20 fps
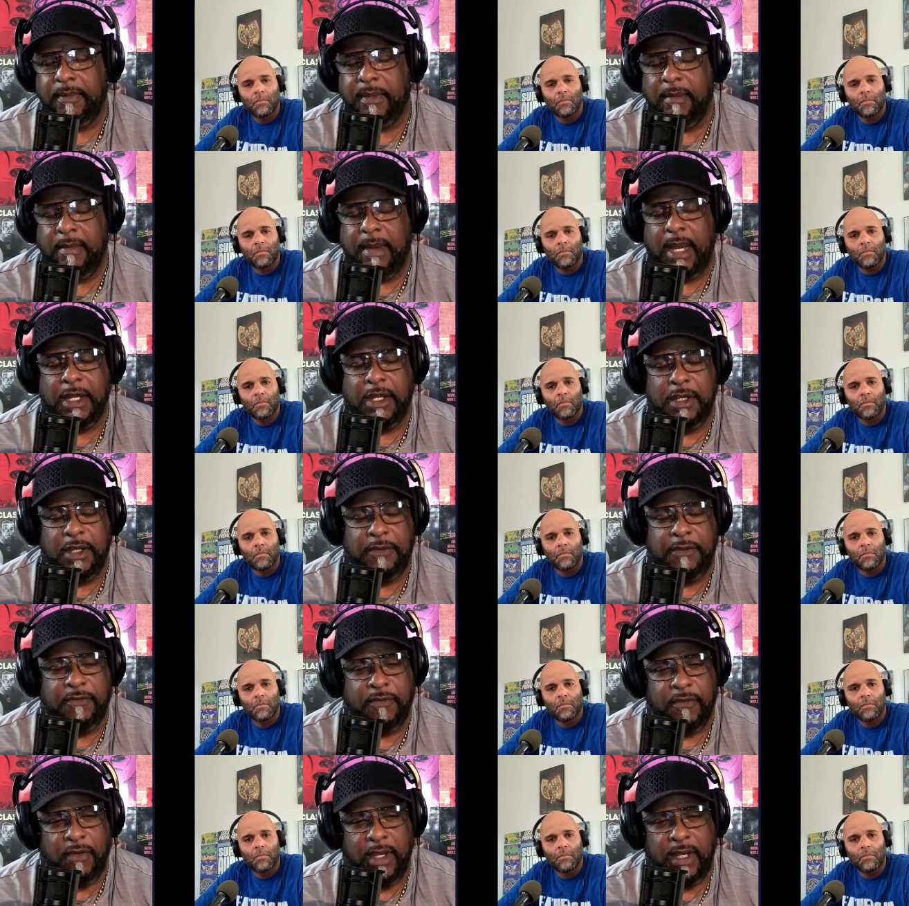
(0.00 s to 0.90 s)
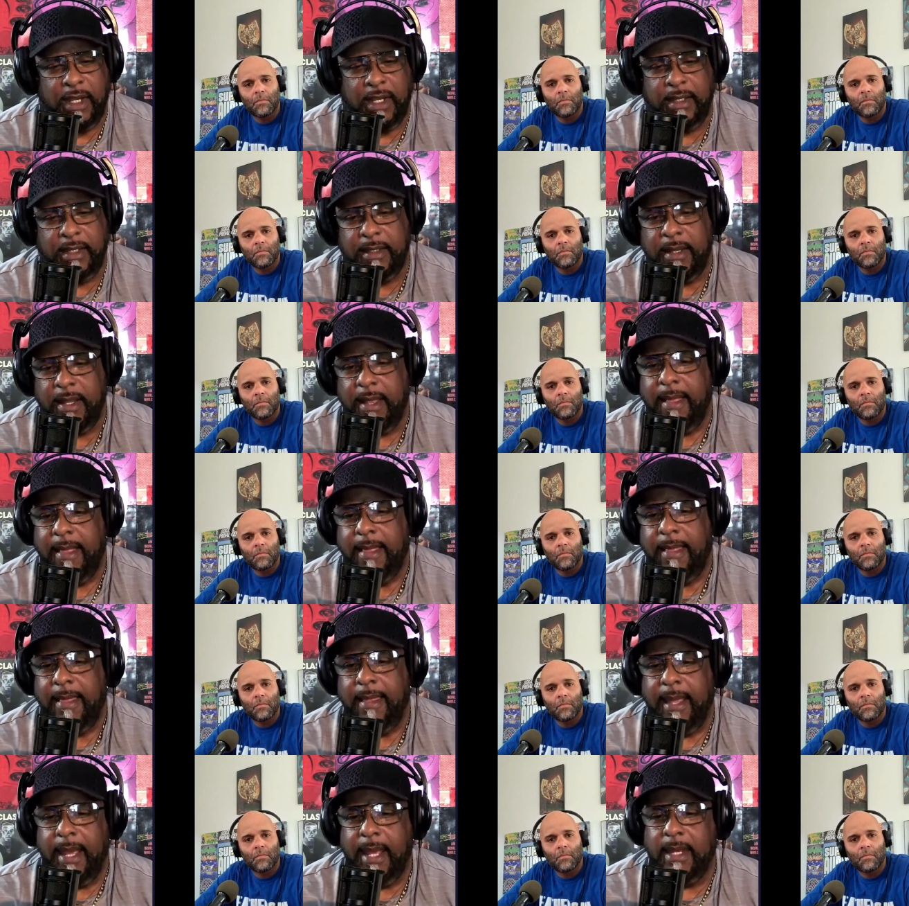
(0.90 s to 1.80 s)
Speaker 1: my good friend
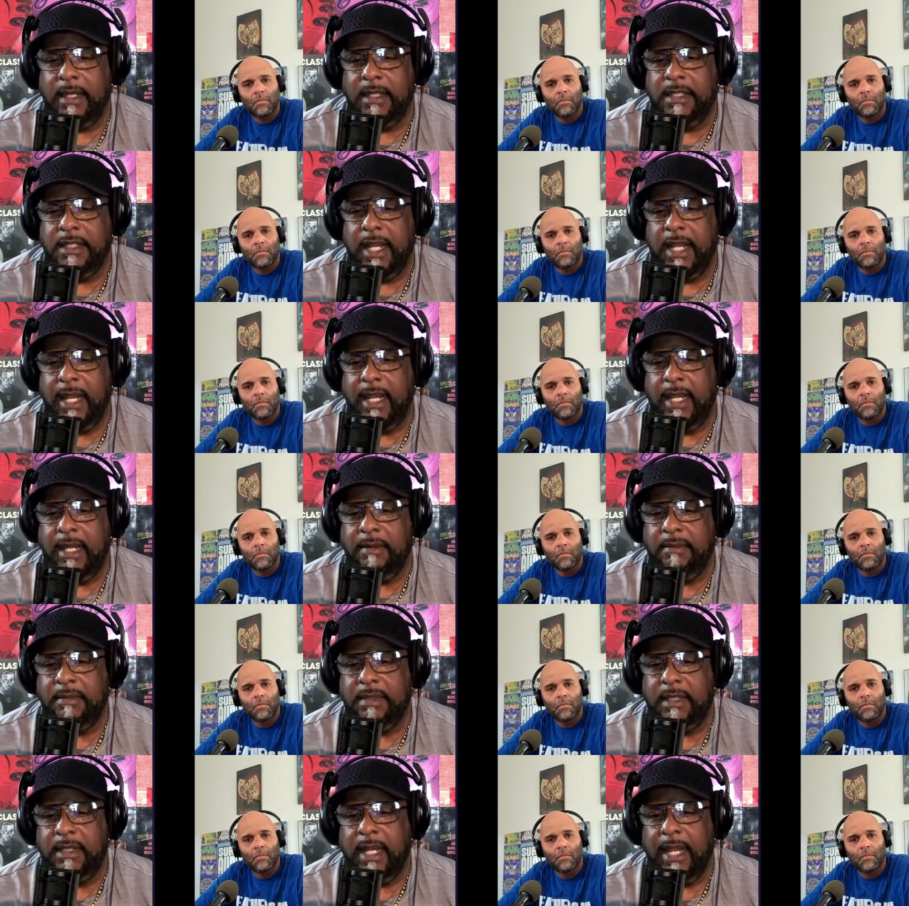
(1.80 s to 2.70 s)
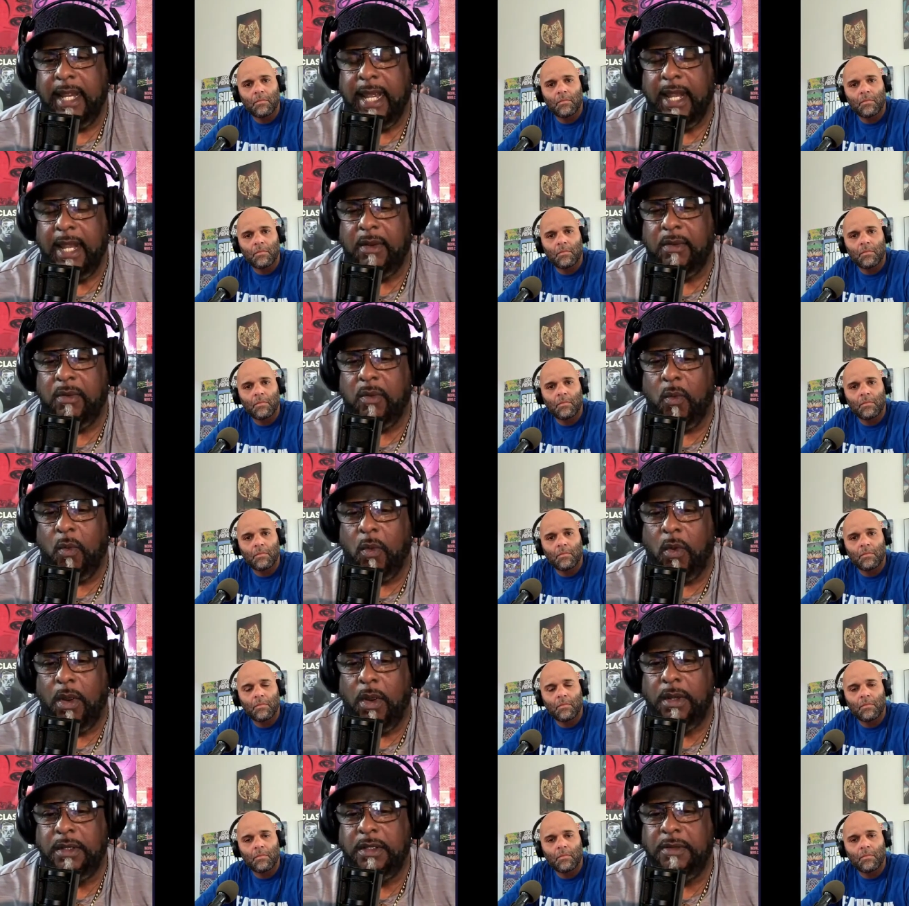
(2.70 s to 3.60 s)
Etta James had
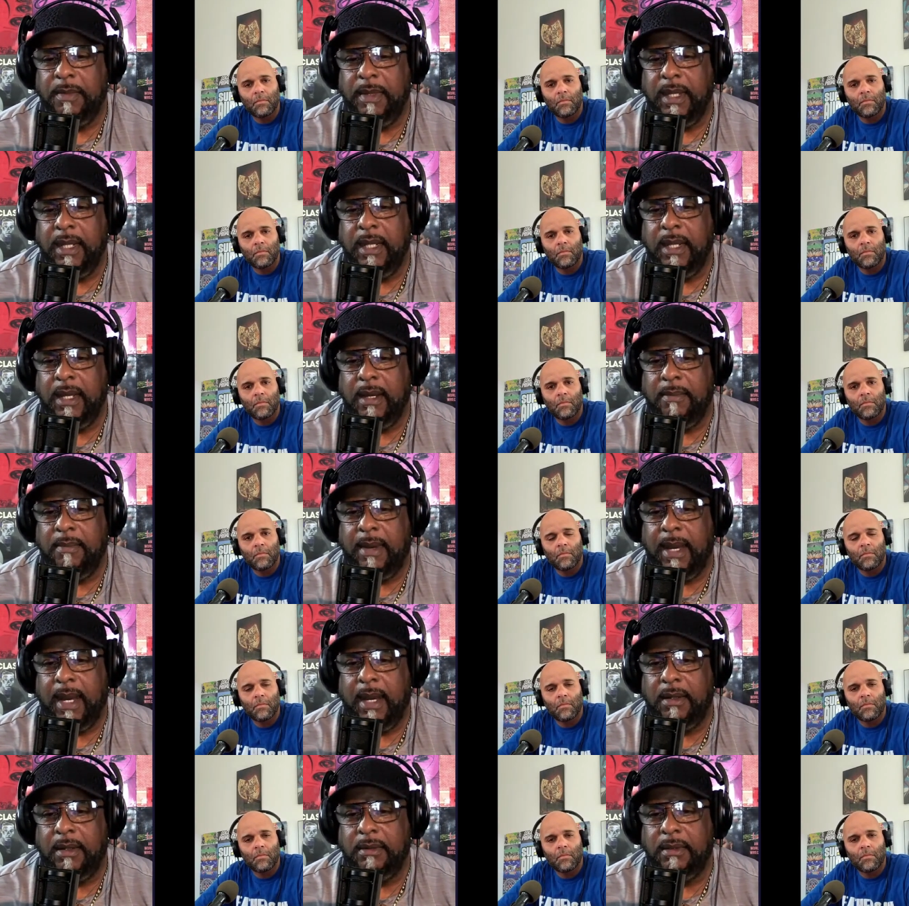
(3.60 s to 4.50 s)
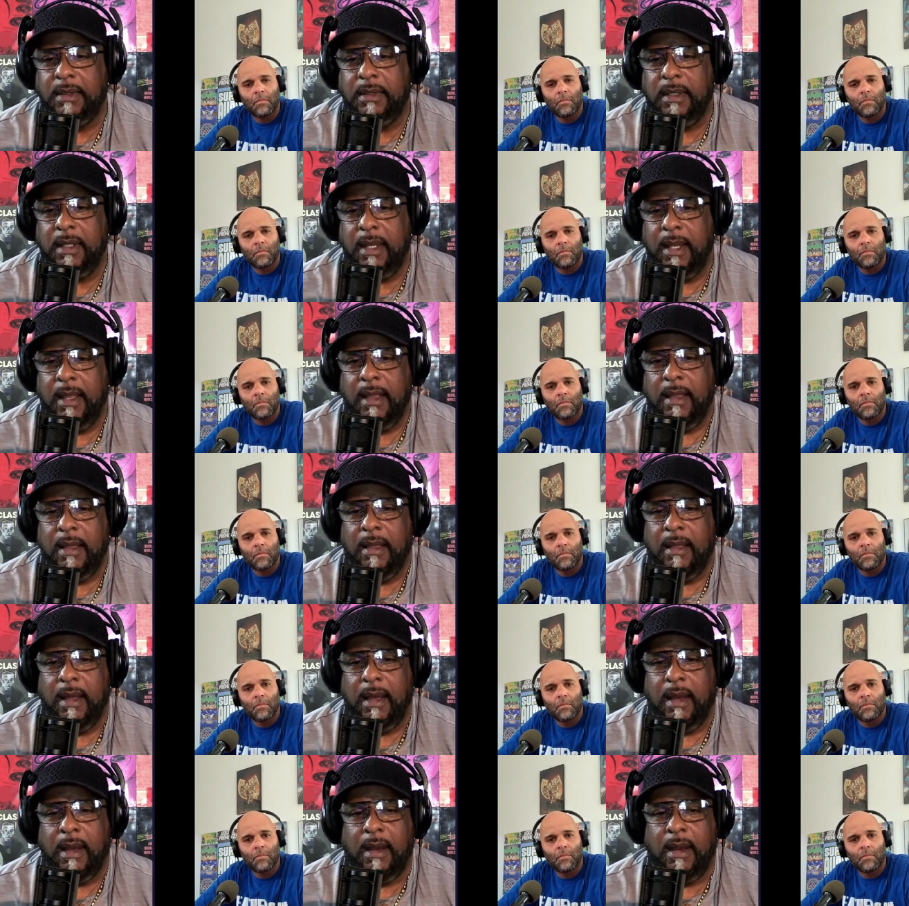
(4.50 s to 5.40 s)
warned me about
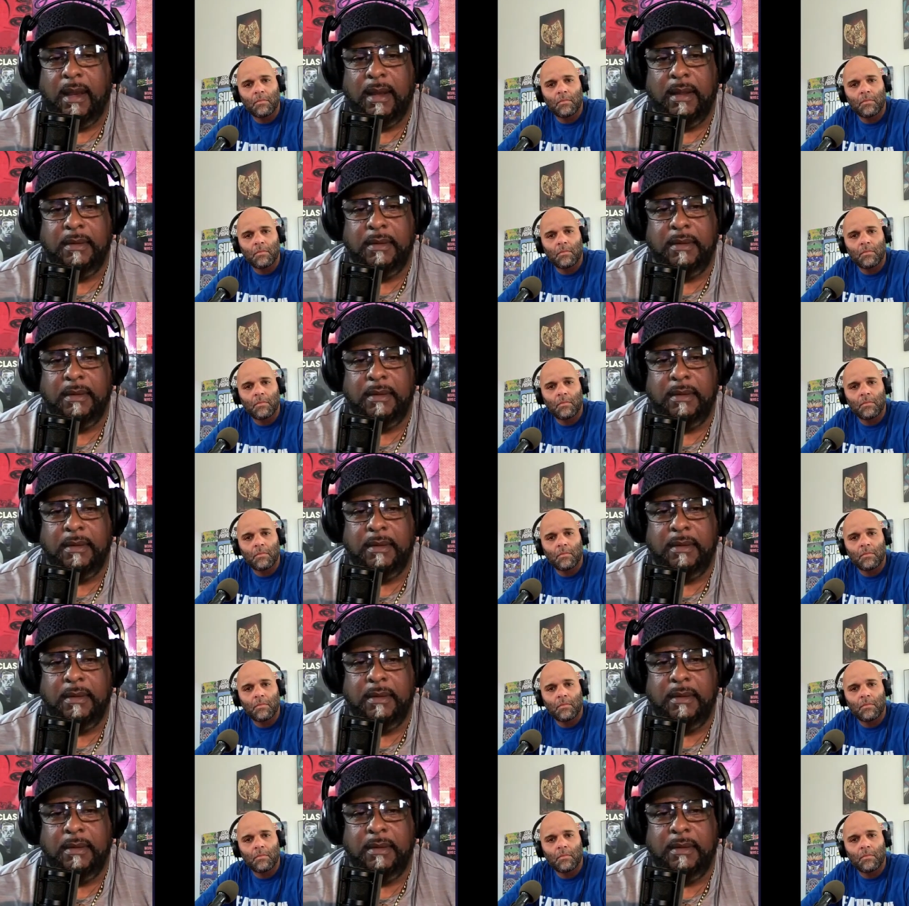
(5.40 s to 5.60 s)
uh,